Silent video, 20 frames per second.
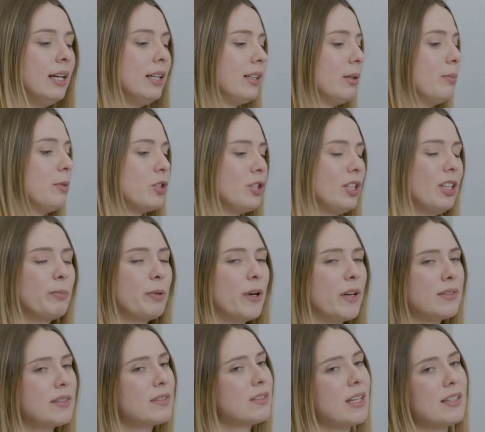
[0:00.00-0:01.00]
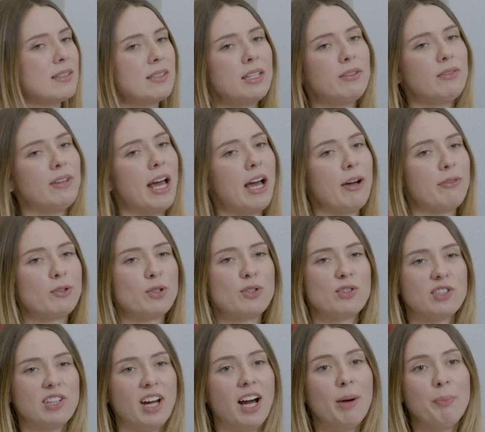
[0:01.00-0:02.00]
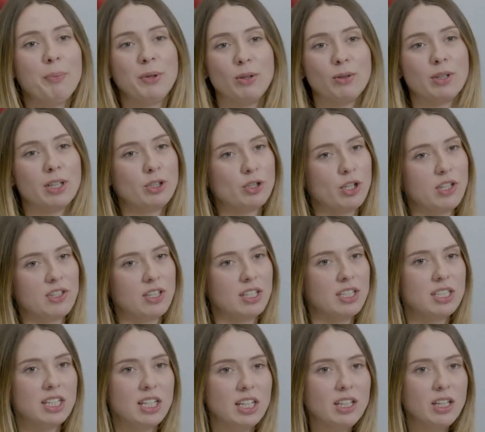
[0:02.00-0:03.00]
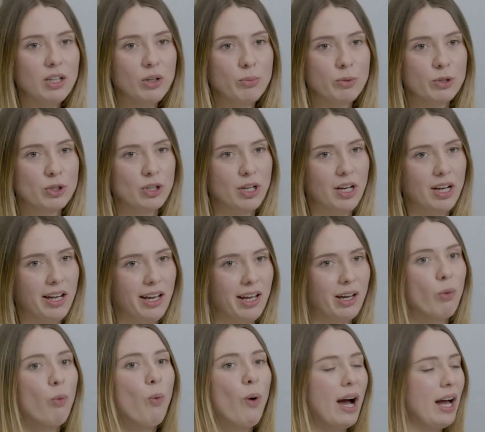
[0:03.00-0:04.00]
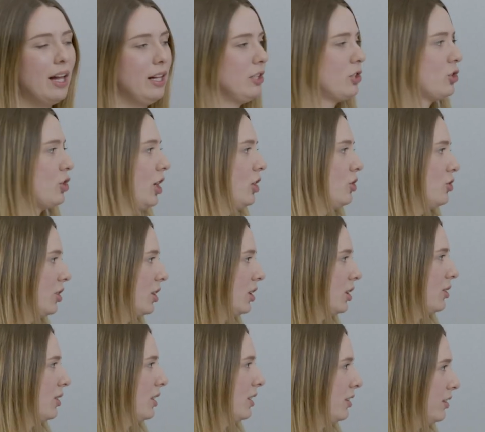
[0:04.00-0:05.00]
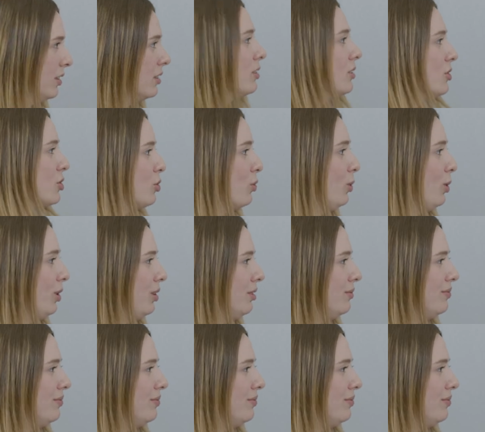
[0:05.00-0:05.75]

the machining process doesn't even have to stop. You can just continue machining while changing the tool.